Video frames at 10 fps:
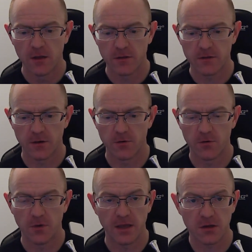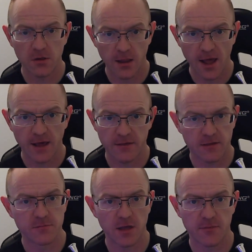So in class,
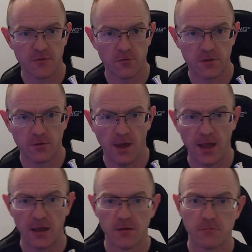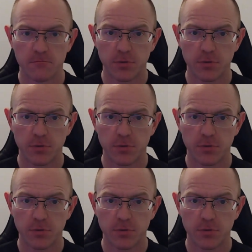sometimes we'll do a